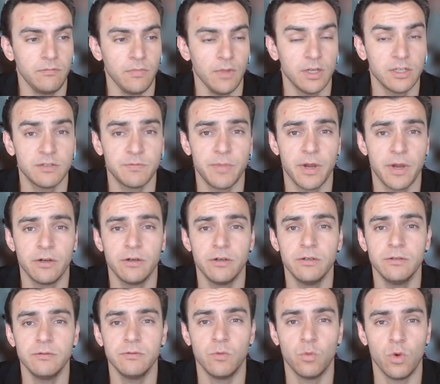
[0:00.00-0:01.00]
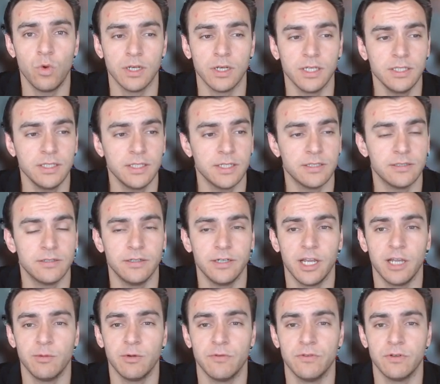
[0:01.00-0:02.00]
Sparrow Wallet is the name
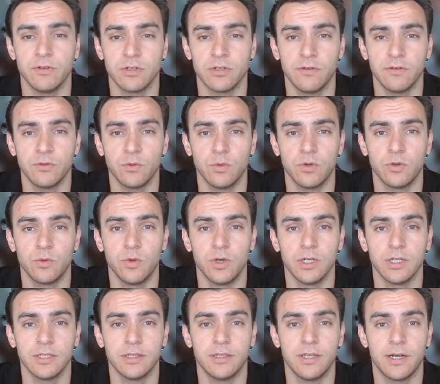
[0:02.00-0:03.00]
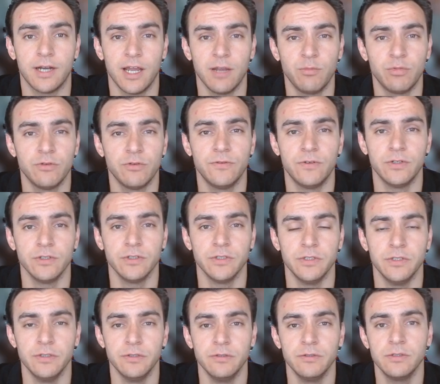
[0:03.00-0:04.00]
of the software wallet that I prefer to
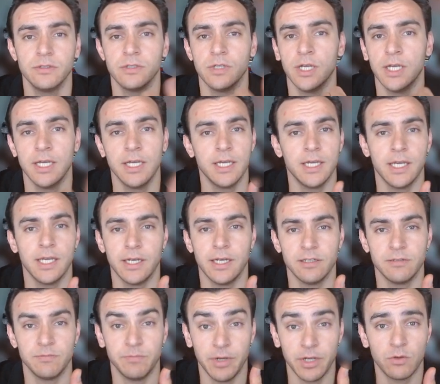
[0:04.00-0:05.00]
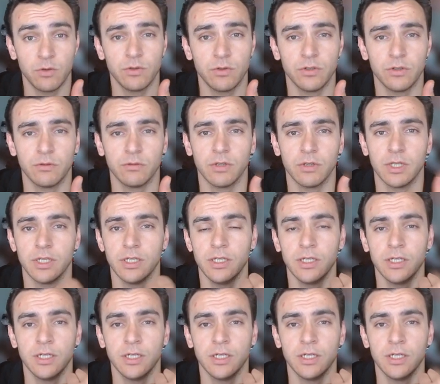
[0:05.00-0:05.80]
use. It is Bitcoin only